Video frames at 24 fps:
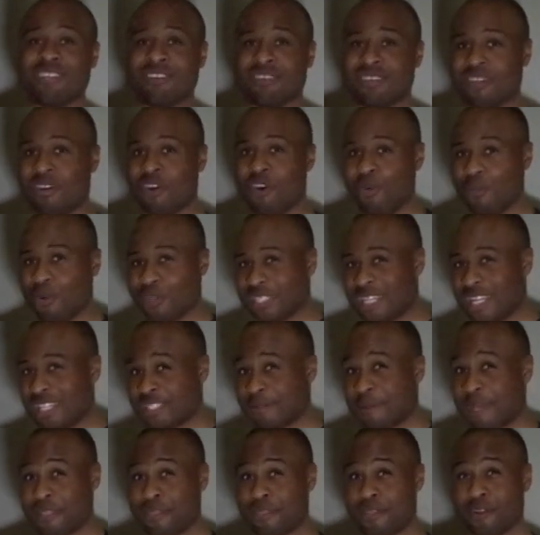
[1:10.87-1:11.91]
you know, it almost
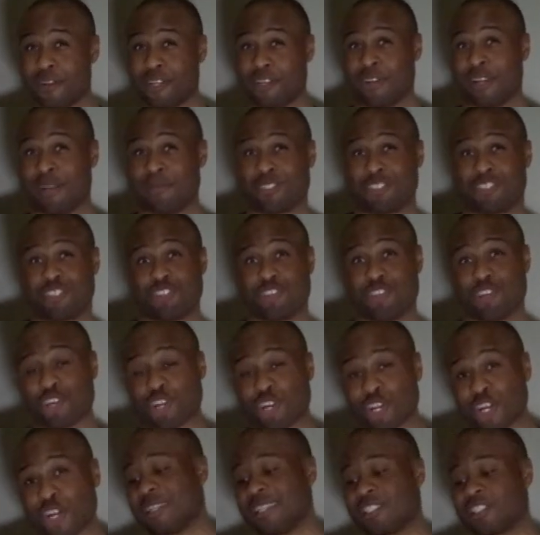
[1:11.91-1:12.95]
has about 30 grams of
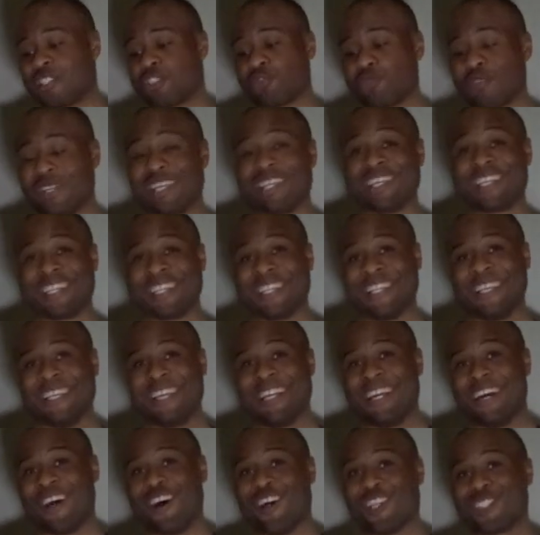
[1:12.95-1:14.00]
sugar. This drink
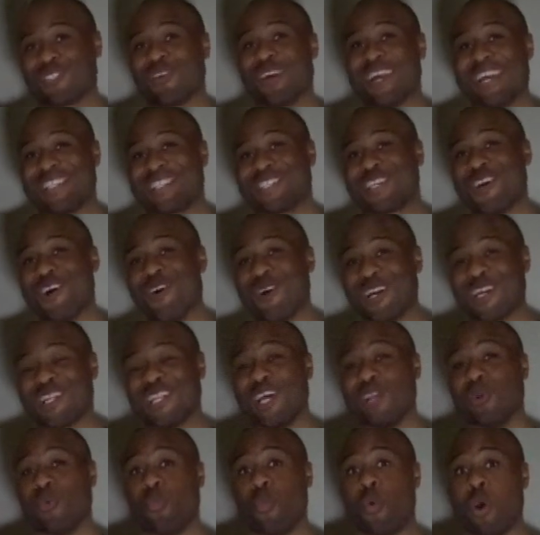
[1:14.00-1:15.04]
also has
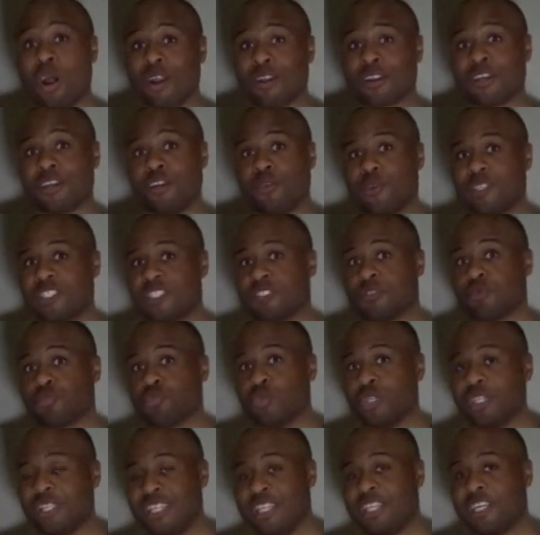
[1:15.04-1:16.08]
coconut water, which is
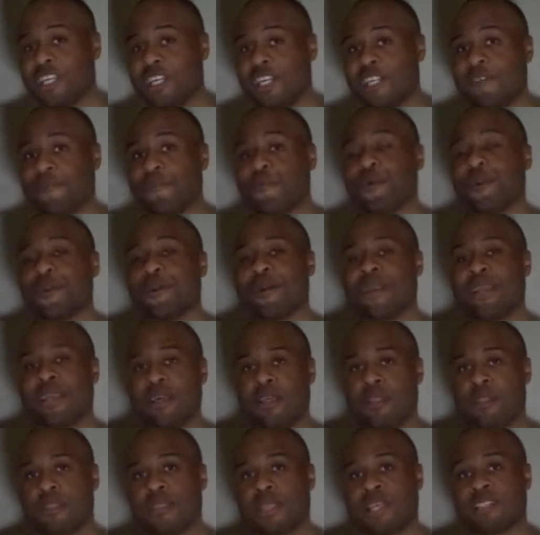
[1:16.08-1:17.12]
really good for your
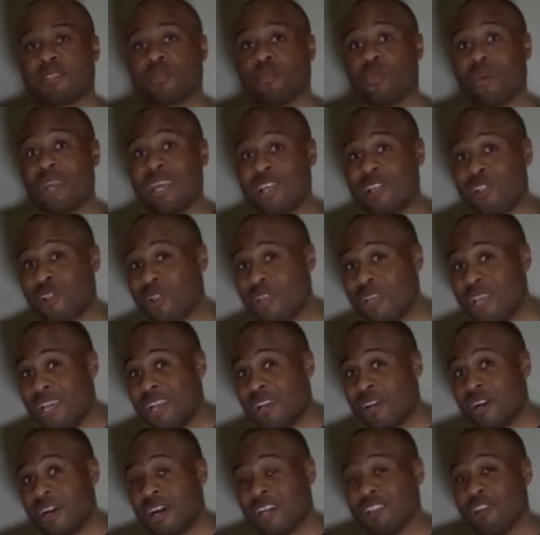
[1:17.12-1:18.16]
health as
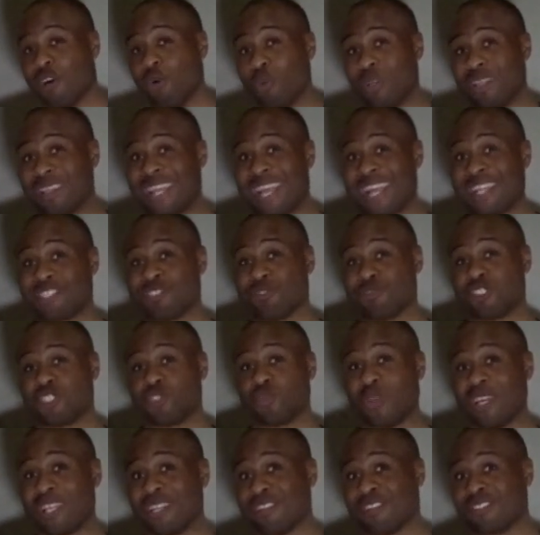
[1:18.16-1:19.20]
well, along with natural
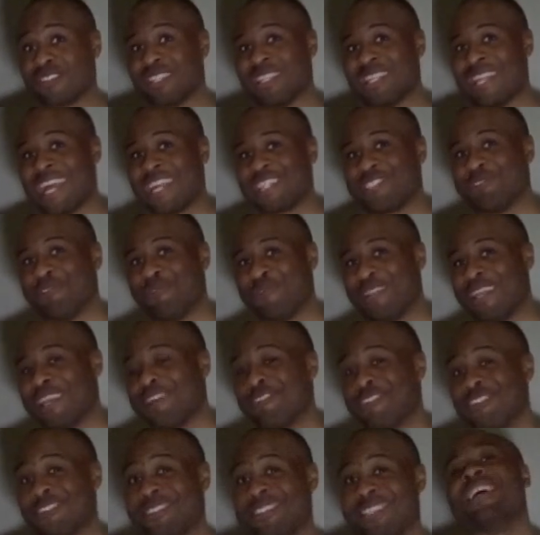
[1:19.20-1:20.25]
sweeteners and natural
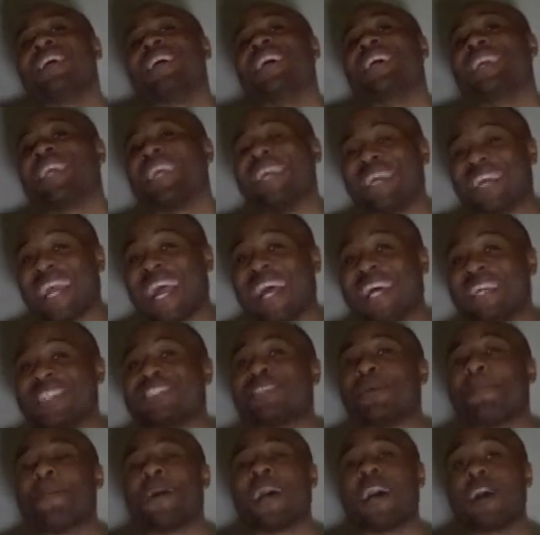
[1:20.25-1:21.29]
flavors. Again,
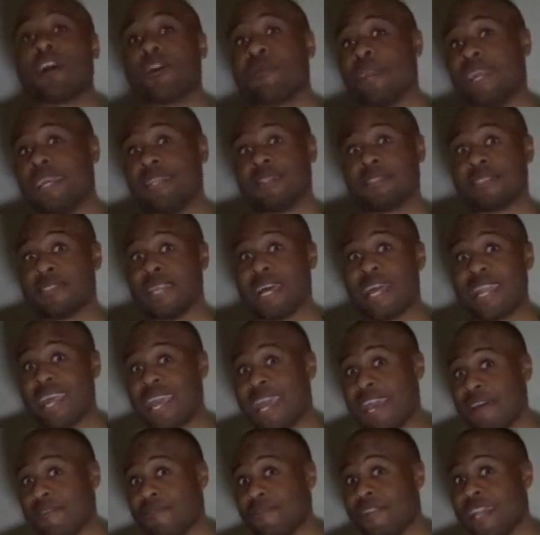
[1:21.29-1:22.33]
guys, Powerade does
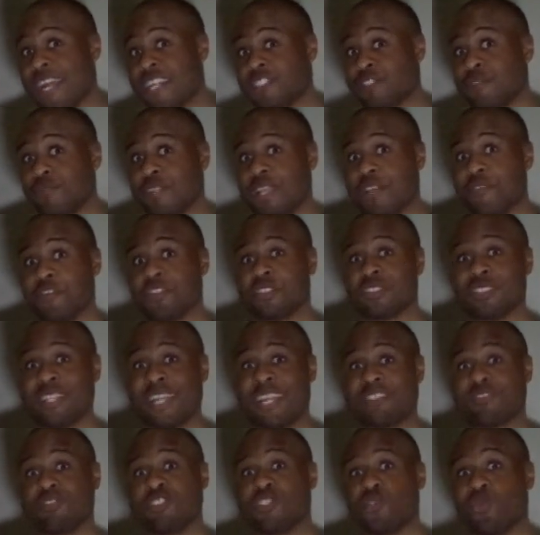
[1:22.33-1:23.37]
not have natural flavors and
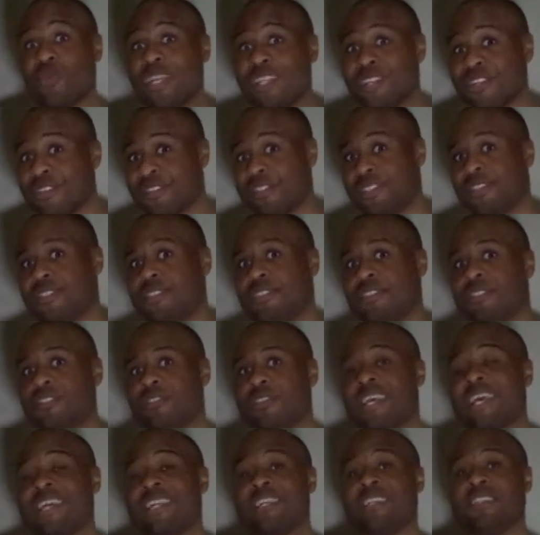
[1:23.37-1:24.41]
natural sweeteners.
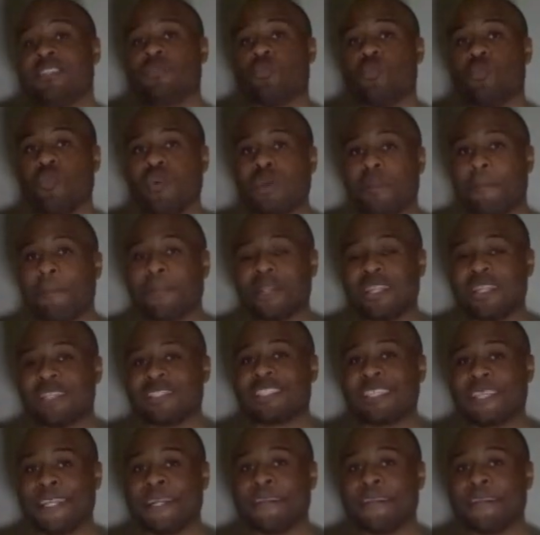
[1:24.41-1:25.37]
So that is one plus